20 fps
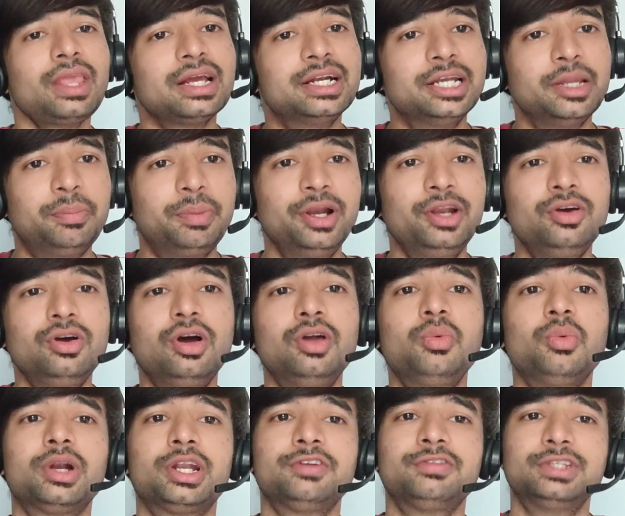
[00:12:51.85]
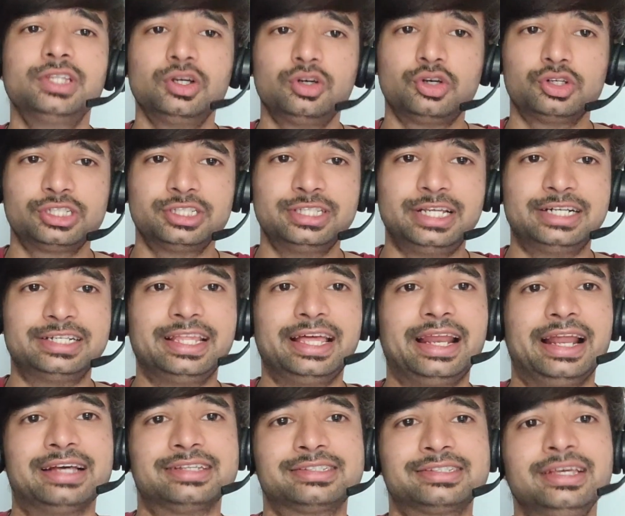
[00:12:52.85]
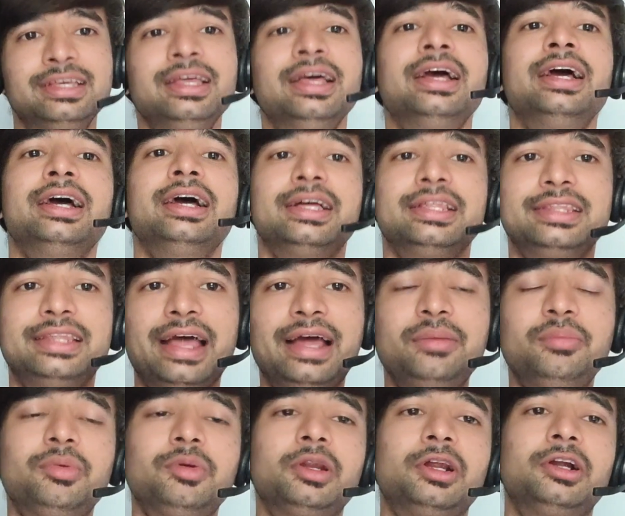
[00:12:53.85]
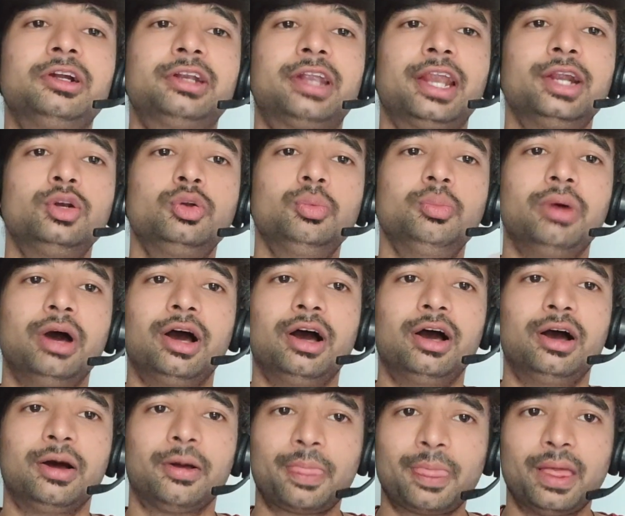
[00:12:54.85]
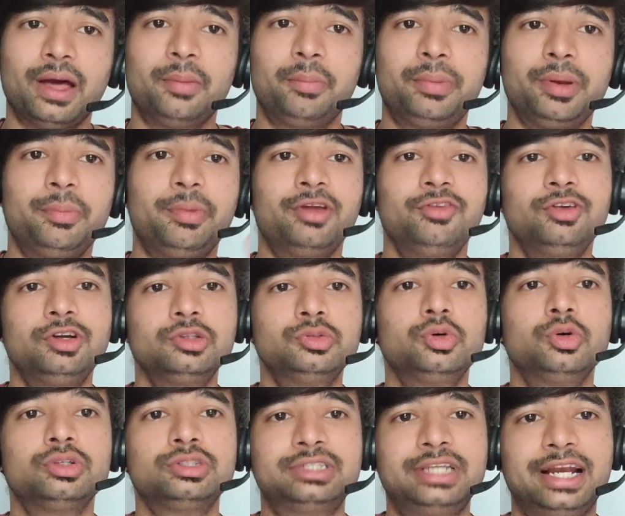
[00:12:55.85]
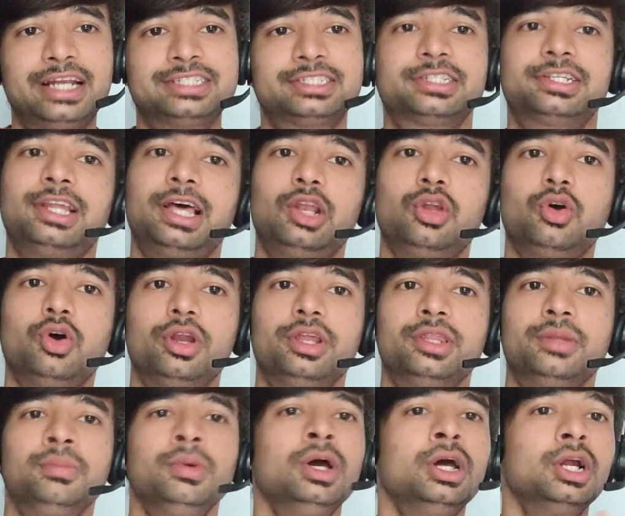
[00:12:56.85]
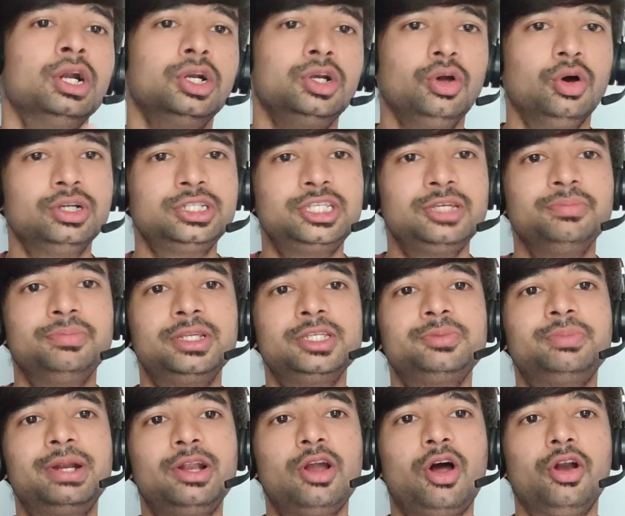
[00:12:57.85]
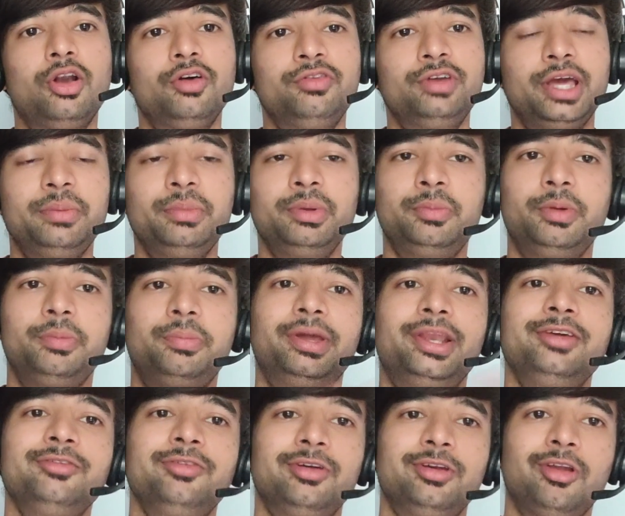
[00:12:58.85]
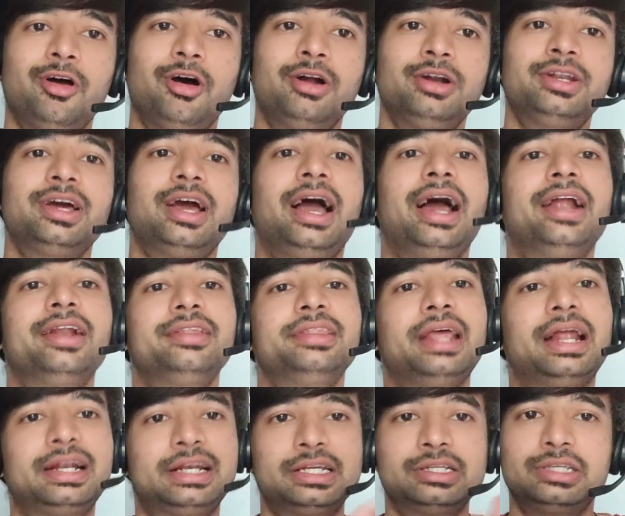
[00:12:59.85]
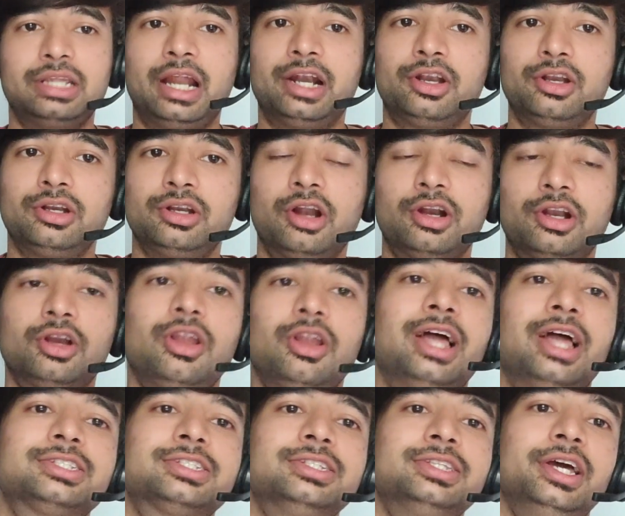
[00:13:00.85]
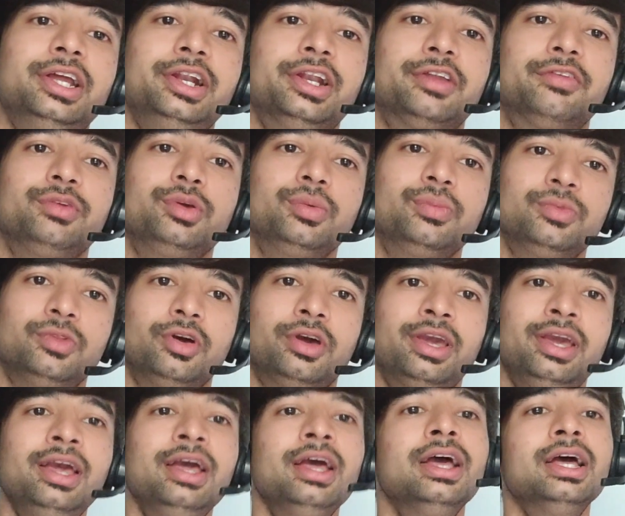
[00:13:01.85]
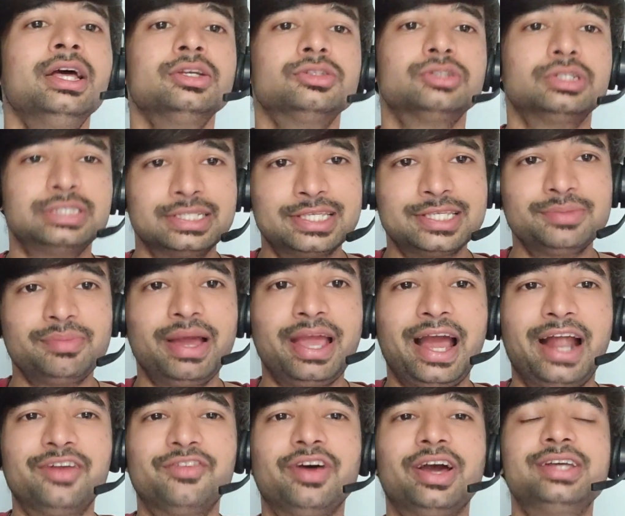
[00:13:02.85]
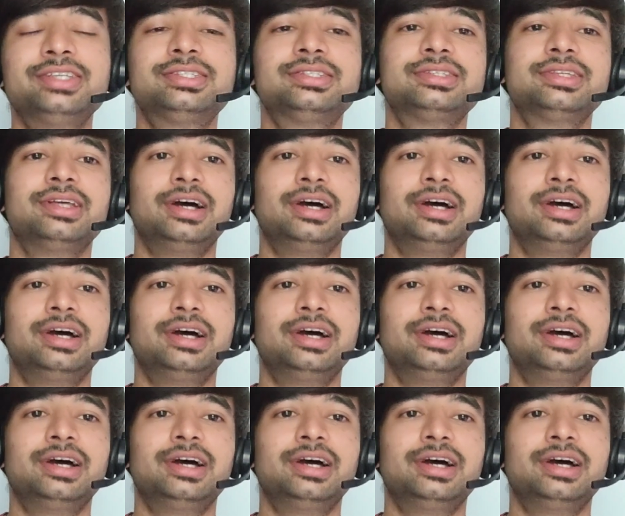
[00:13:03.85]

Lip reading: Depending on whatever the question that they're asking, then try to prepare for those data sets and algorithm. Don't simply spend a lot of time in preparing for a lot and that not at all asked in the interview. Okay. So this is my advice